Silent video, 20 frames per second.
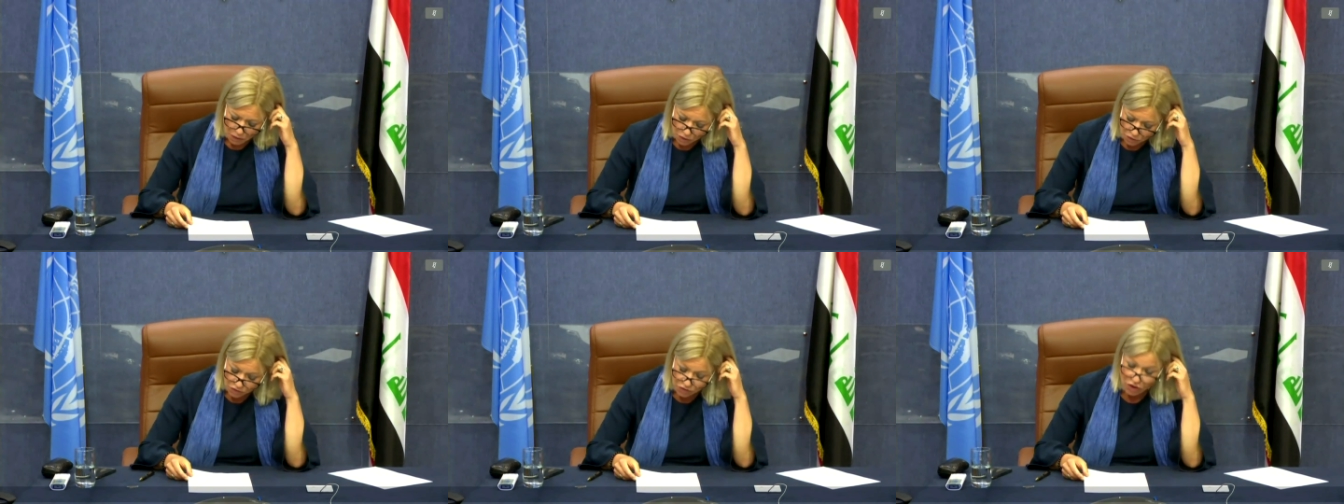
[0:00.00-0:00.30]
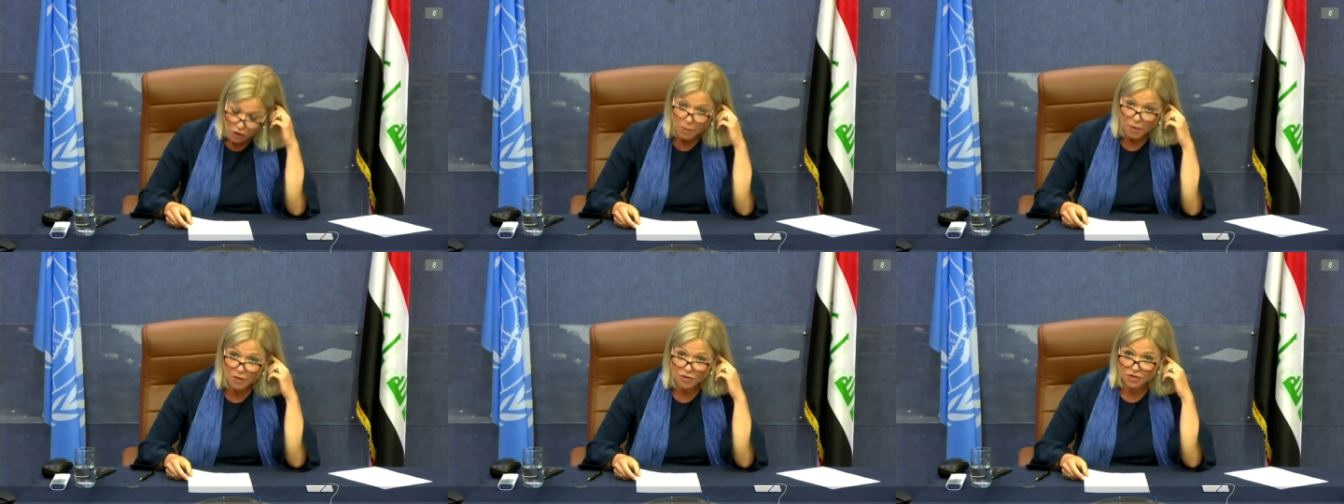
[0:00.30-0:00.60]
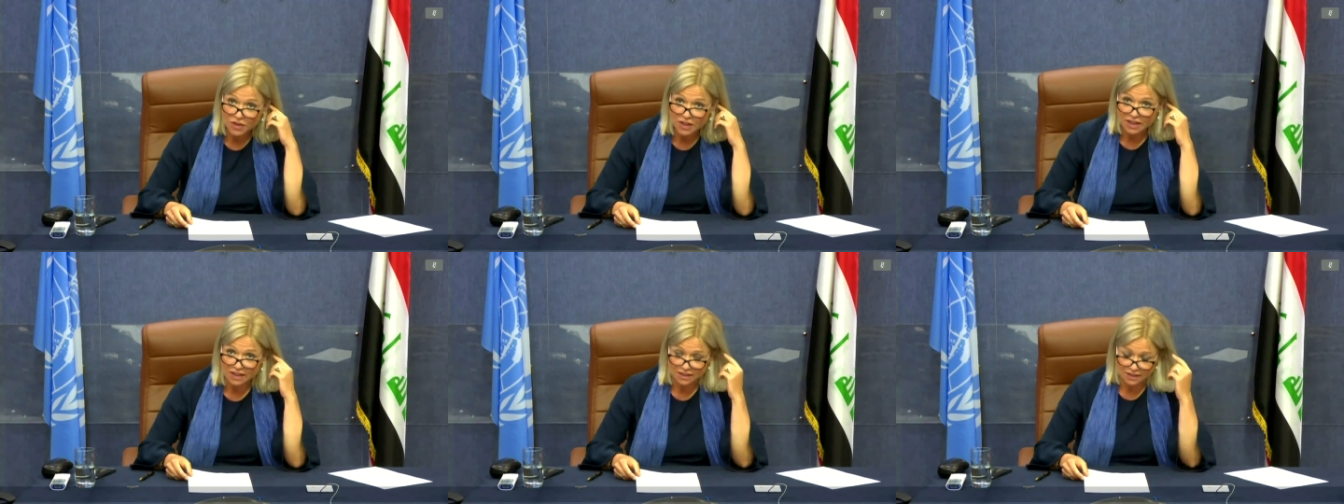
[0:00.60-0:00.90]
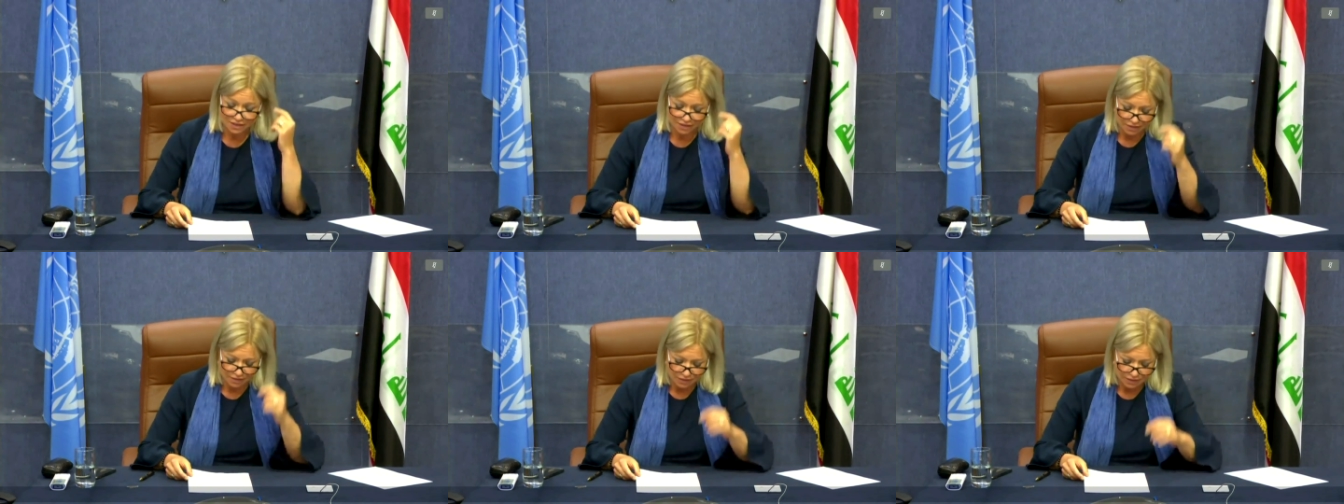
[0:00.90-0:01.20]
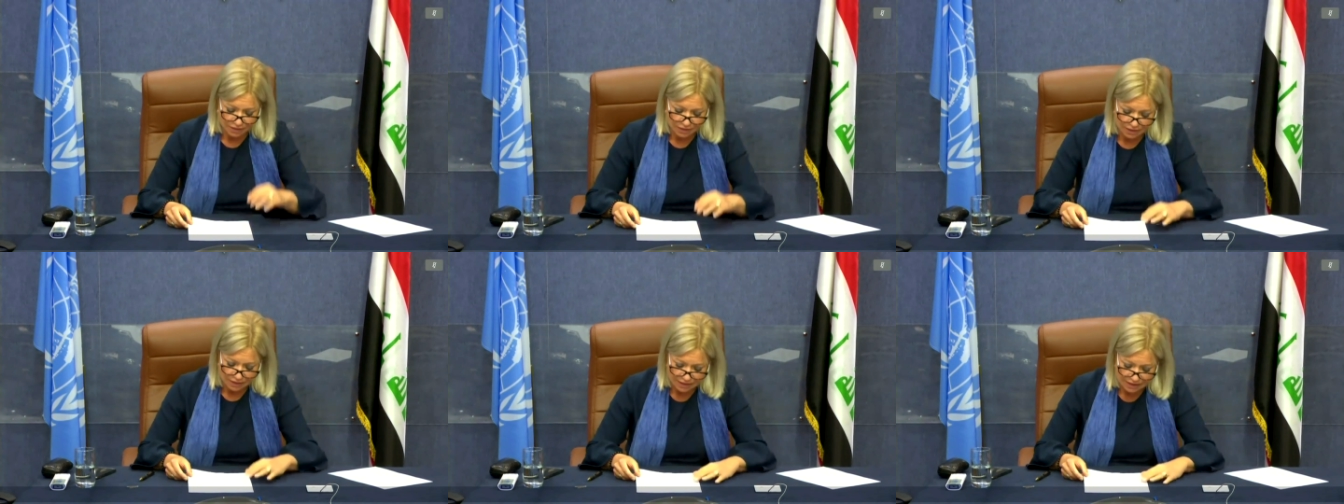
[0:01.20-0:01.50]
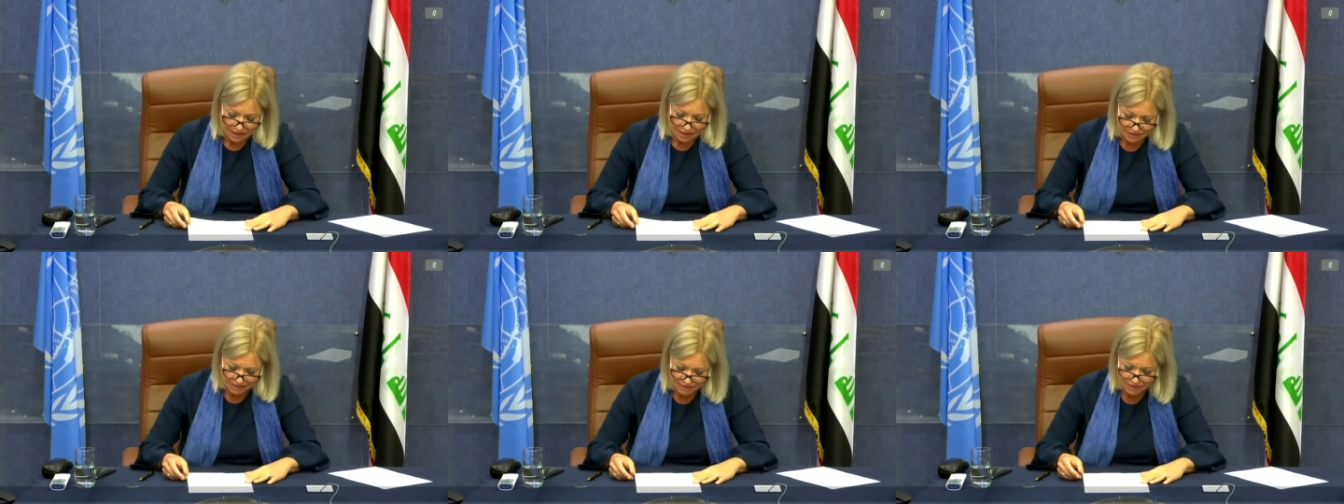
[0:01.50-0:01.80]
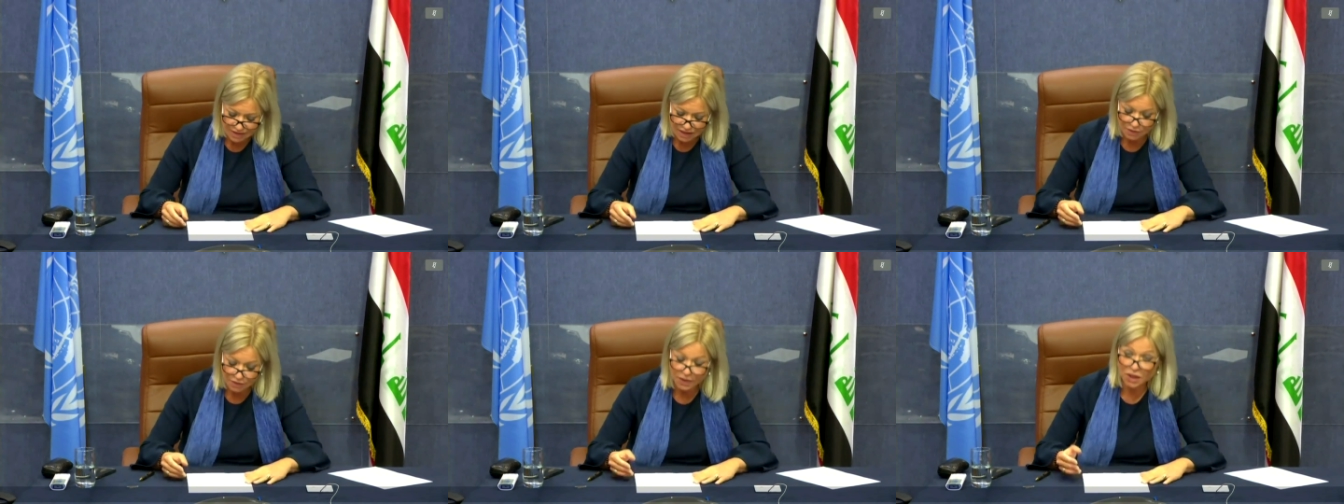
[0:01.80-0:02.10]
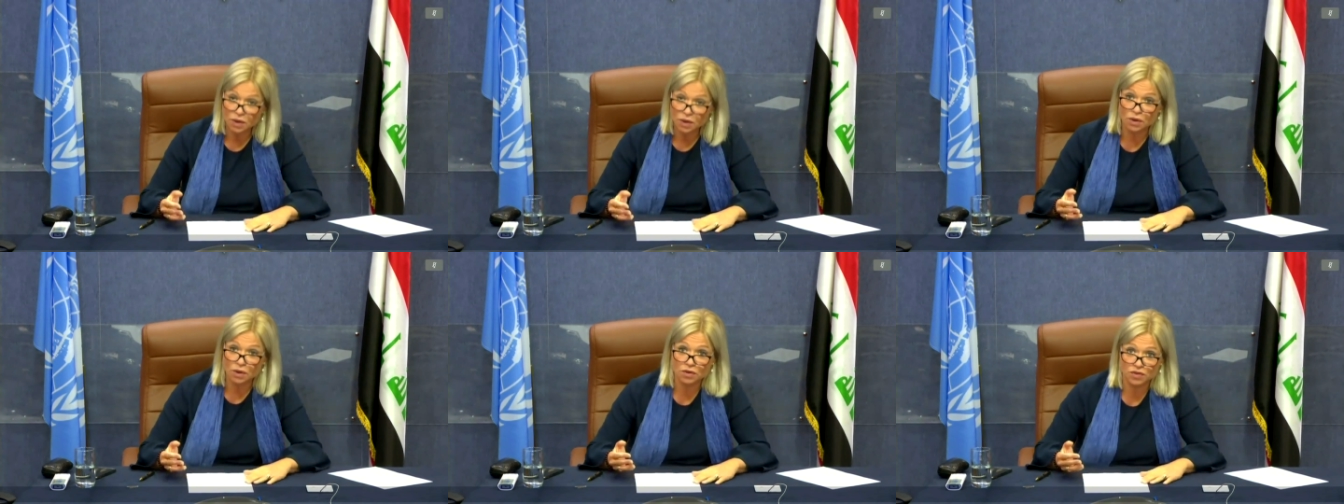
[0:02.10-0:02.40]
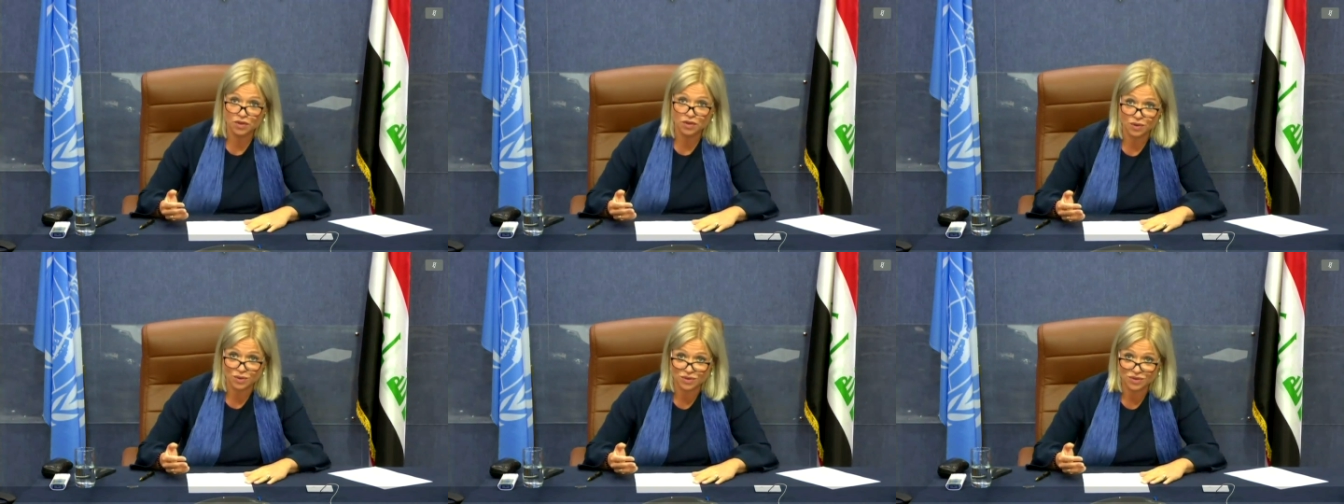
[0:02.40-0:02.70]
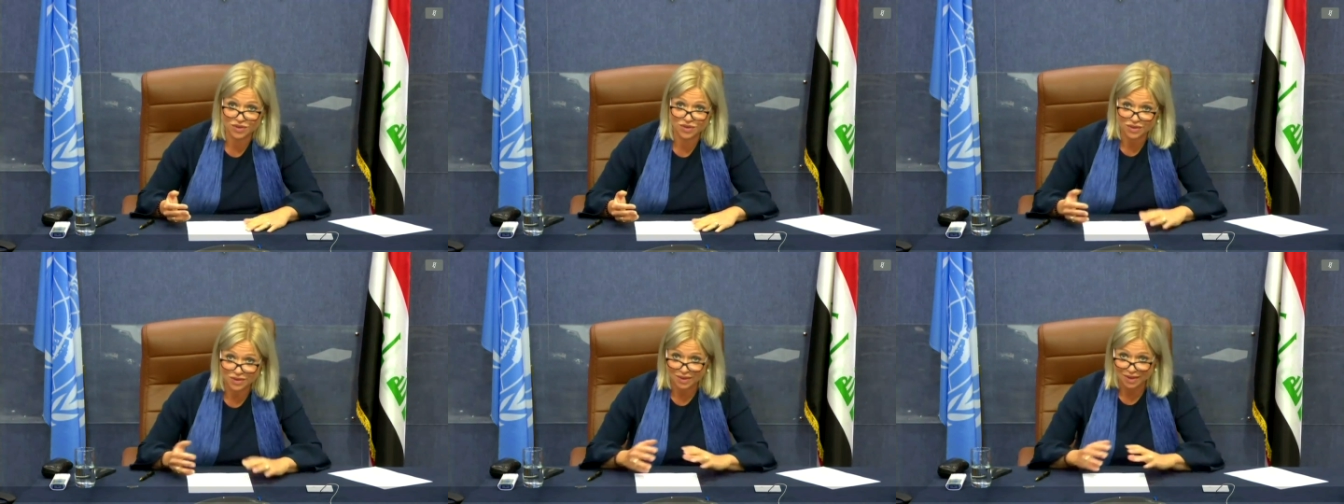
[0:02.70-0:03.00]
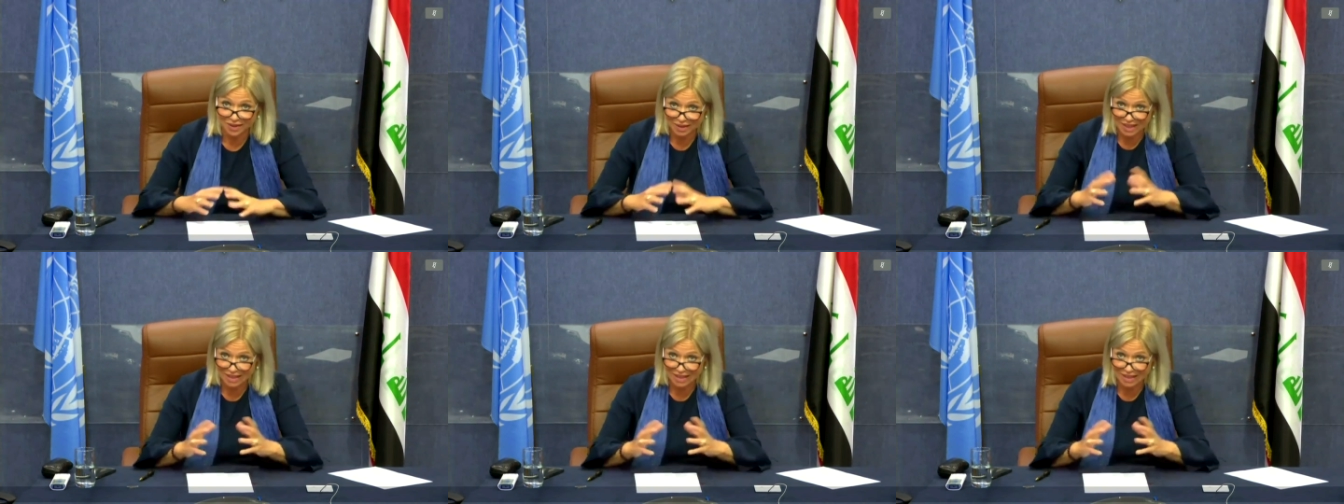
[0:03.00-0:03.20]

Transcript: On top of this, necessary curfews